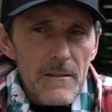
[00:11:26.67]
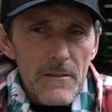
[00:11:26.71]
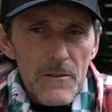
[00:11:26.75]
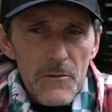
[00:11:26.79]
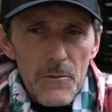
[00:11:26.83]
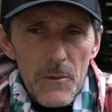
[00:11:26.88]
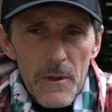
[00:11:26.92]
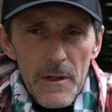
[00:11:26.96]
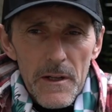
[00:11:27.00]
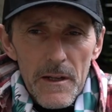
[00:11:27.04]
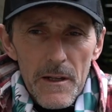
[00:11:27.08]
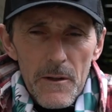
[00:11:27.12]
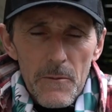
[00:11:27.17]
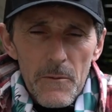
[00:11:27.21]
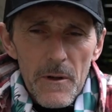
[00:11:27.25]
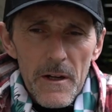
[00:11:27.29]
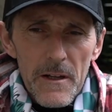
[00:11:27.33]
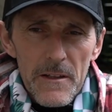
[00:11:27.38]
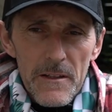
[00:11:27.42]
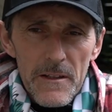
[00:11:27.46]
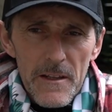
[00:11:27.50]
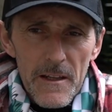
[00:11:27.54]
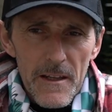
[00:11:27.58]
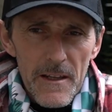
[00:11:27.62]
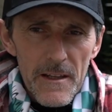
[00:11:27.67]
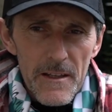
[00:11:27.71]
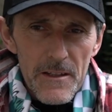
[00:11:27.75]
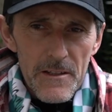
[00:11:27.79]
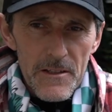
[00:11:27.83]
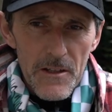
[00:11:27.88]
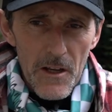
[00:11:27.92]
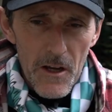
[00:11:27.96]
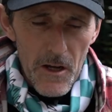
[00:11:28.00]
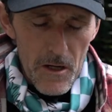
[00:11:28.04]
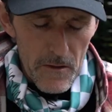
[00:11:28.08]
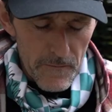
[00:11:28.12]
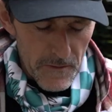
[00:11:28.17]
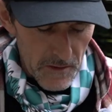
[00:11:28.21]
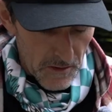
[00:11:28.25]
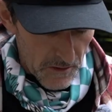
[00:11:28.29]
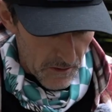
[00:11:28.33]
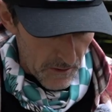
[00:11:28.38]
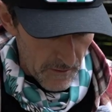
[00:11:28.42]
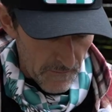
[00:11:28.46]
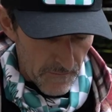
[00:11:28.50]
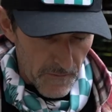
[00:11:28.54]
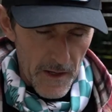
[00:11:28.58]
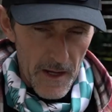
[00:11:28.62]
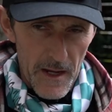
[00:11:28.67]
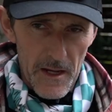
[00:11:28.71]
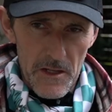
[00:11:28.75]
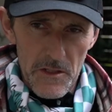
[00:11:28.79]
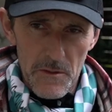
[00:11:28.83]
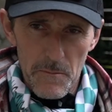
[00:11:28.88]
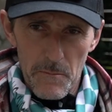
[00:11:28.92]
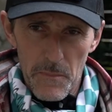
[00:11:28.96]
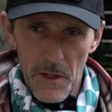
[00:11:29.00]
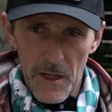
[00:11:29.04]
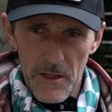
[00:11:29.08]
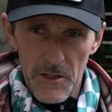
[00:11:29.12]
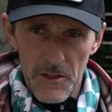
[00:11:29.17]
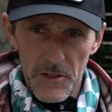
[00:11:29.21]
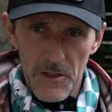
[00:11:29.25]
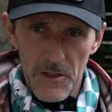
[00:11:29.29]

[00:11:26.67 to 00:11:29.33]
21 years, over 2,000 base